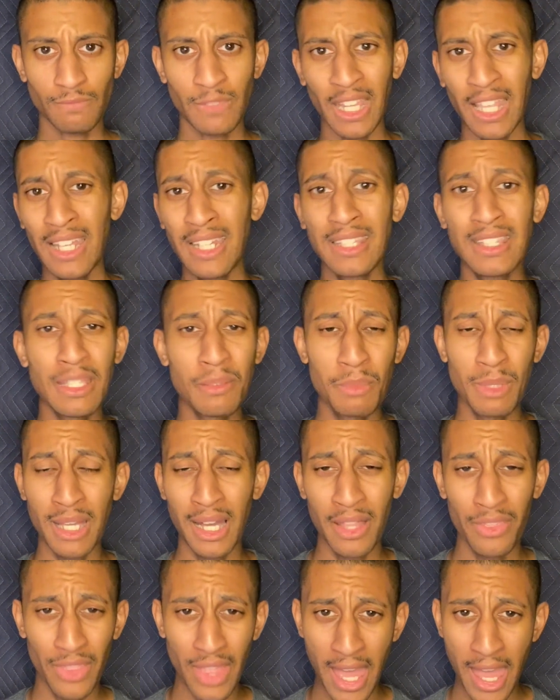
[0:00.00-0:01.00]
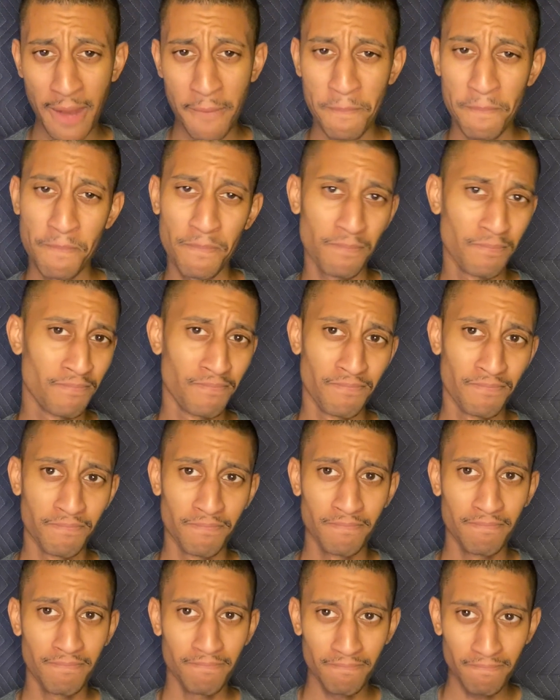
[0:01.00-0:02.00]
Anything beyond that
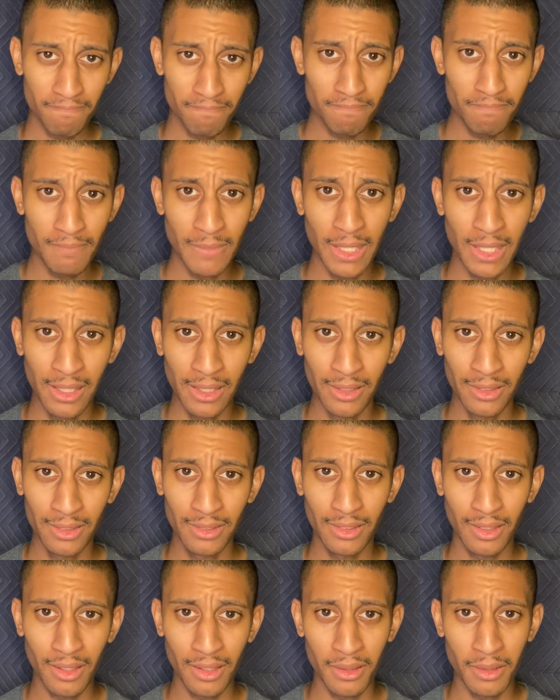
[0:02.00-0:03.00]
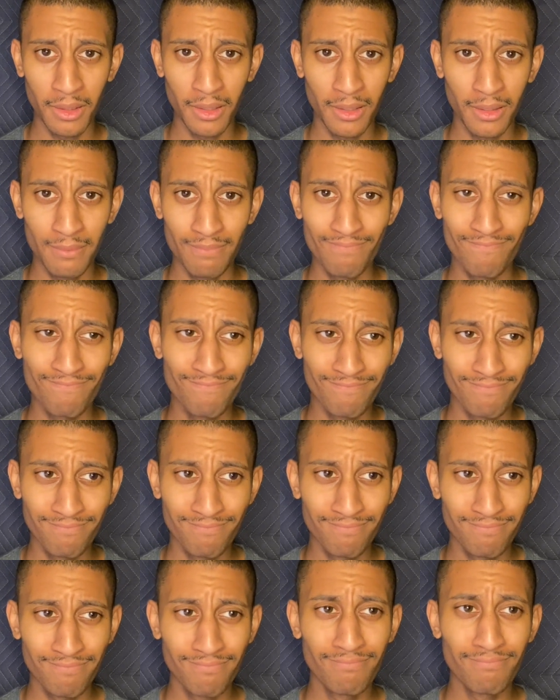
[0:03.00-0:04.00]
is
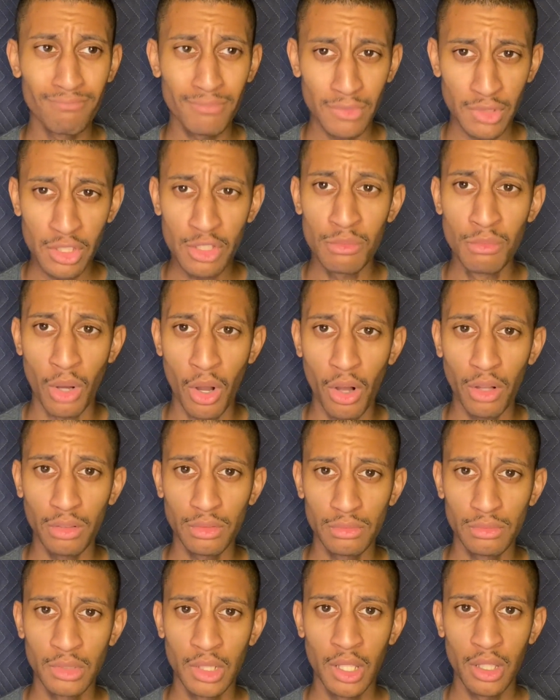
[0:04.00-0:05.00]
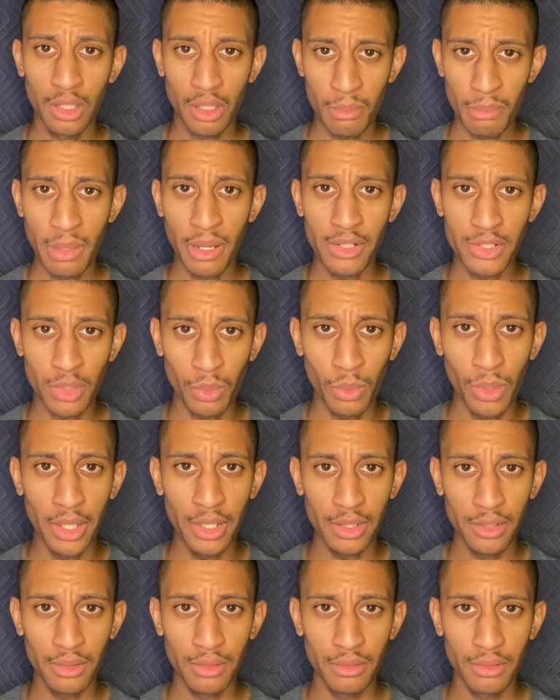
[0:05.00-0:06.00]
small compared to what
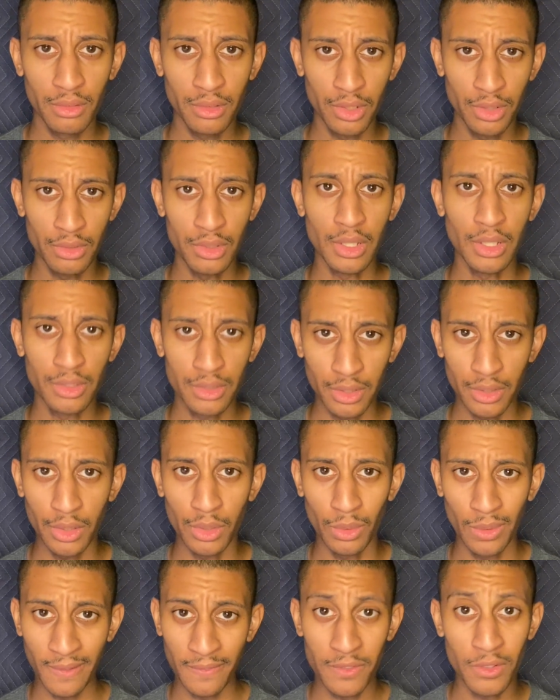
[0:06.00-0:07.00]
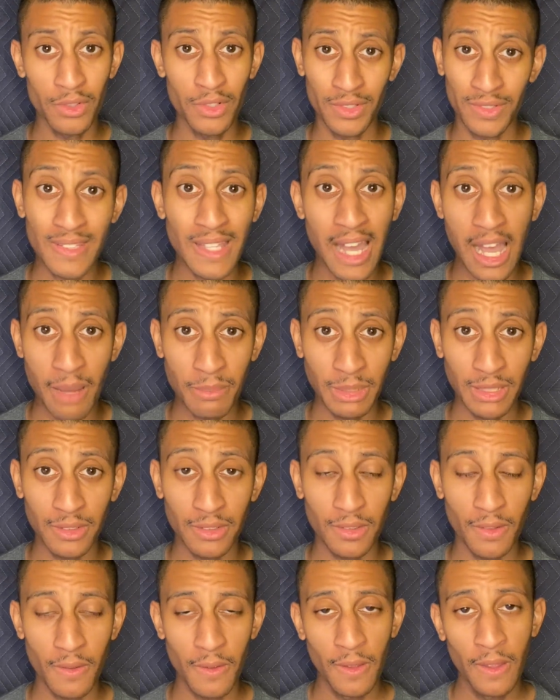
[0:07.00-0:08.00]
you need to do if you're just a hobbyist.
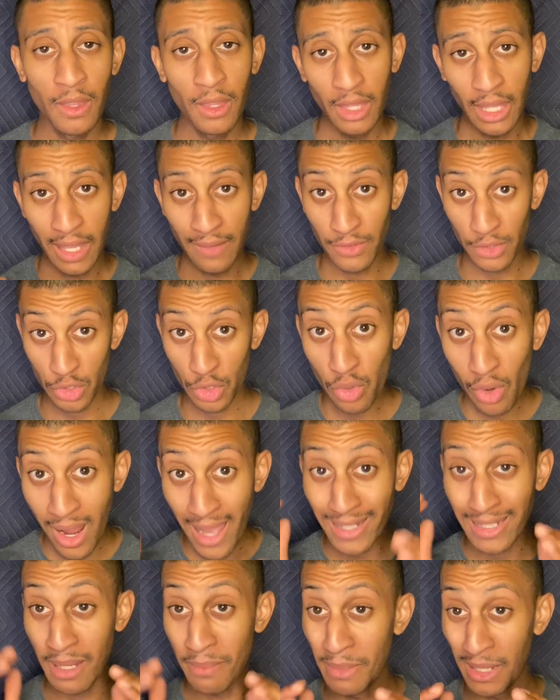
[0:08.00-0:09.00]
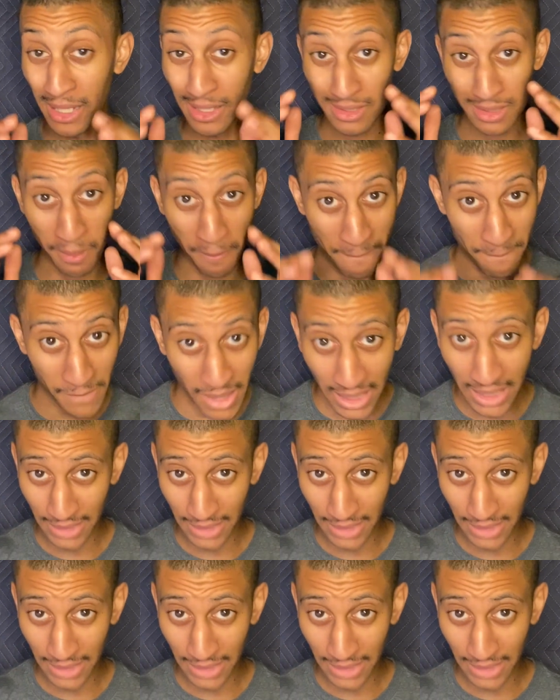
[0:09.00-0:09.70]
If you're trying to make some money.